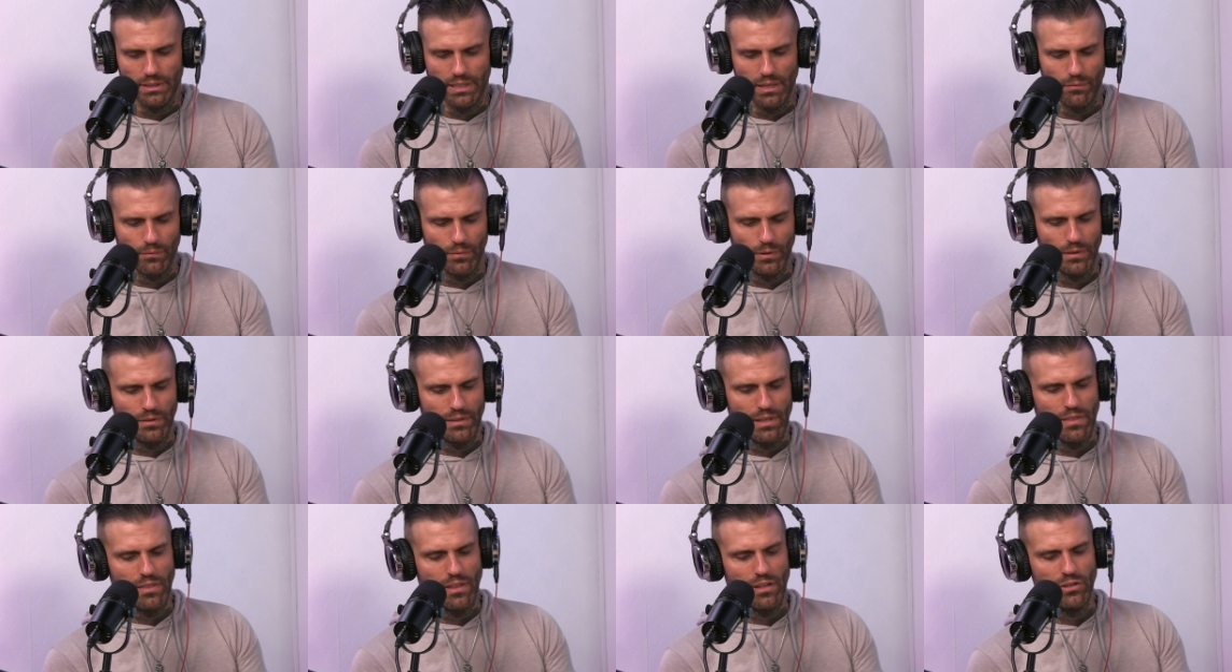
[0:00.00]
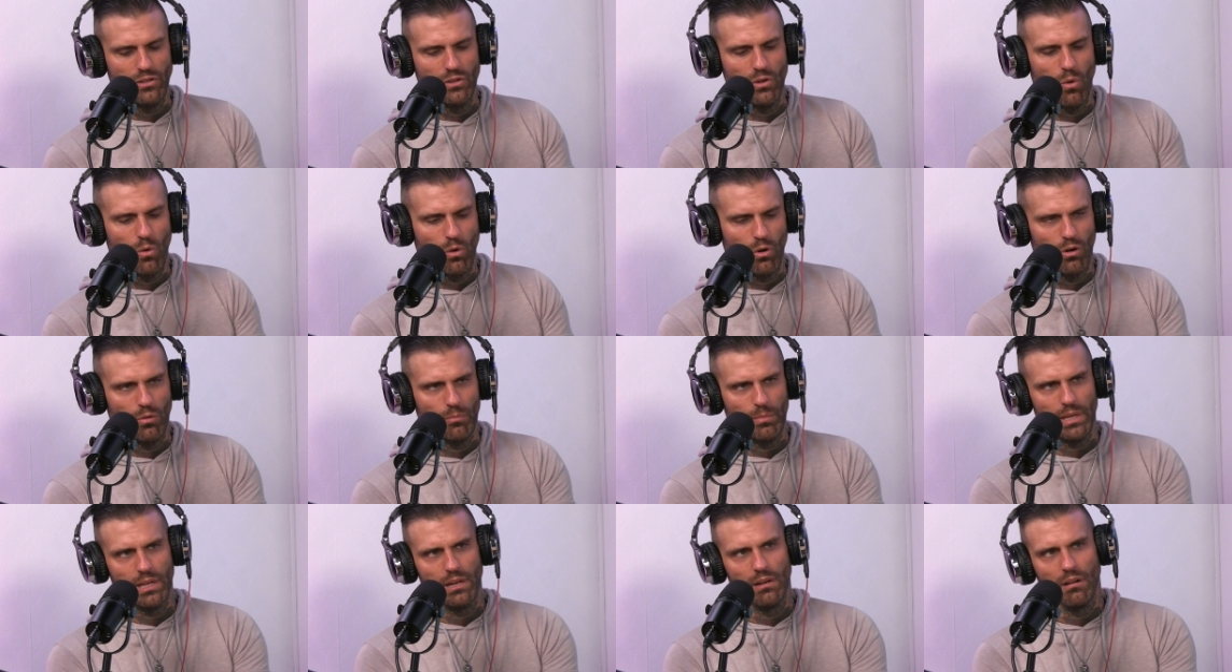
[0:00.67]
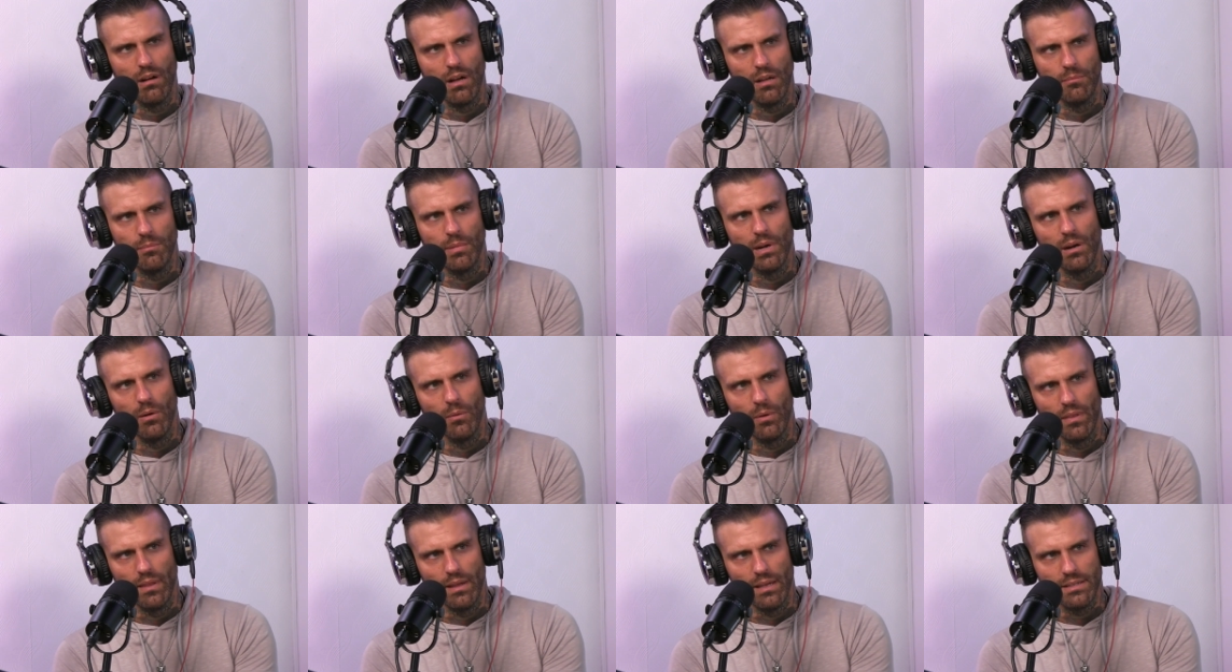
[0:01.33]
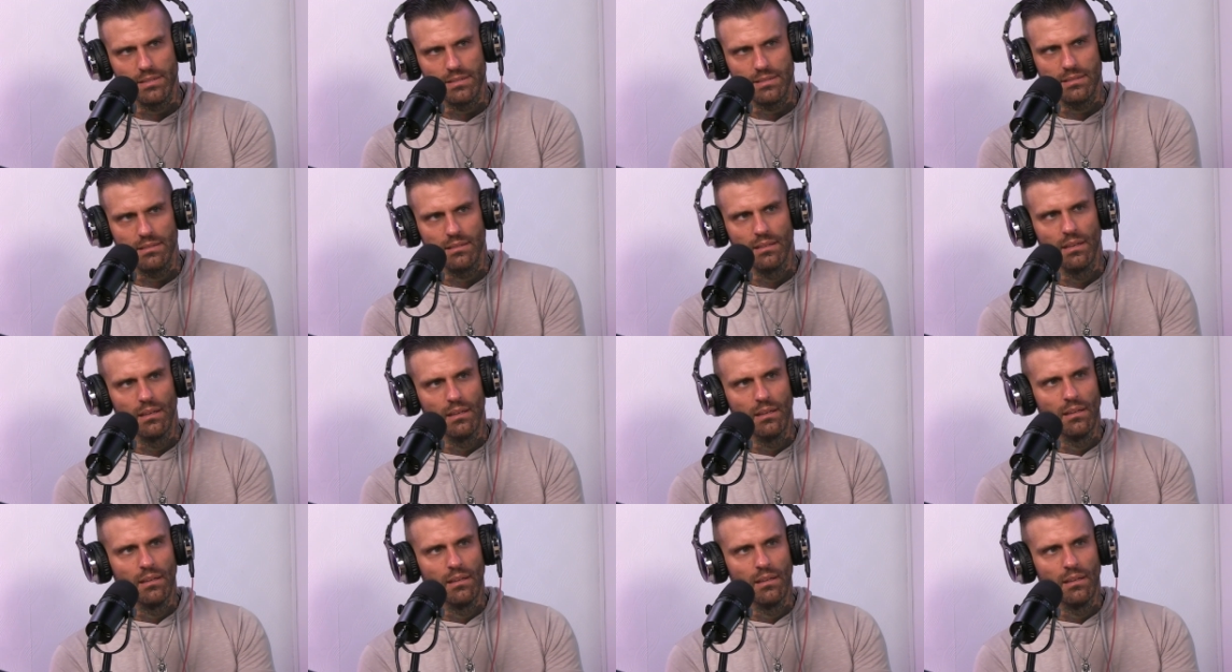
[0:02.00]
different than the norm here on Bear With Us.